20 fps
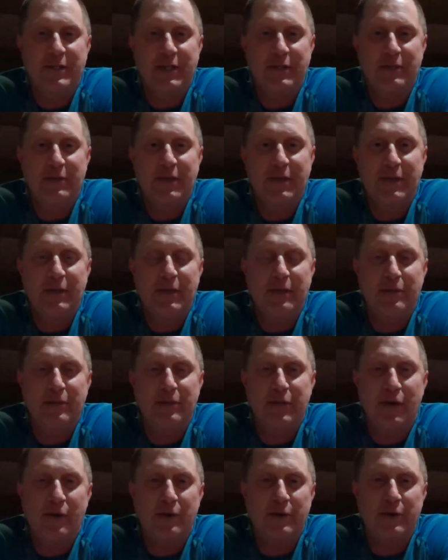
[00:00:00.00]
It was
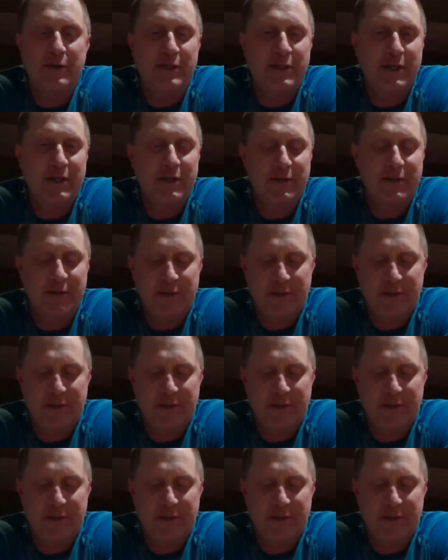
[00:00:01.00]
all good though.